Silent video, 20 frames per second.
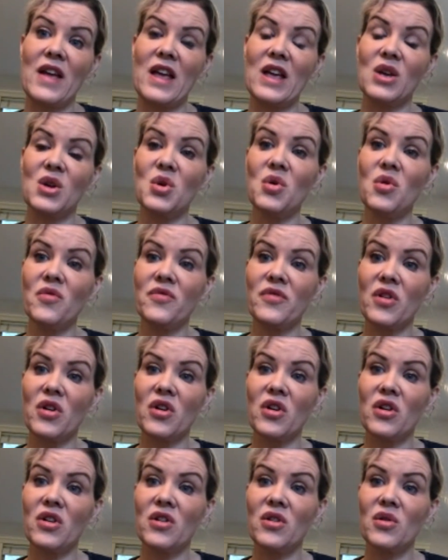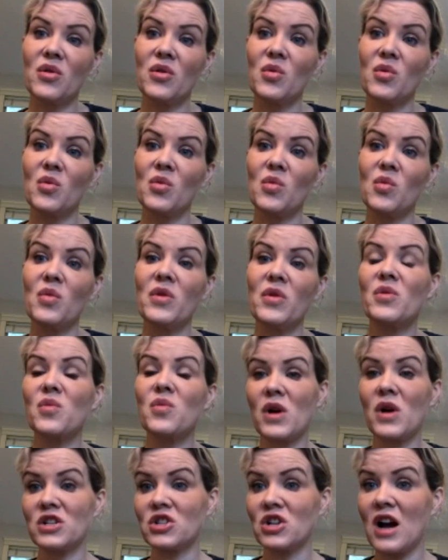Vancouver with
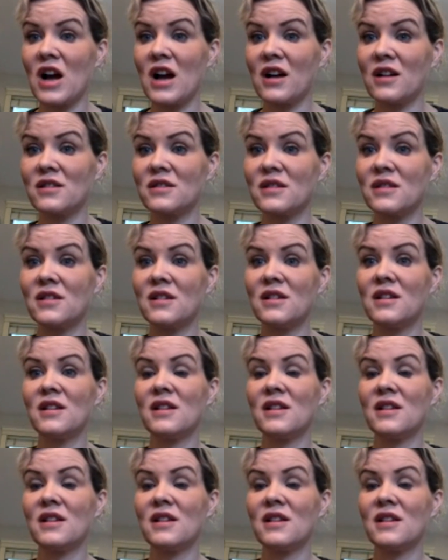1 child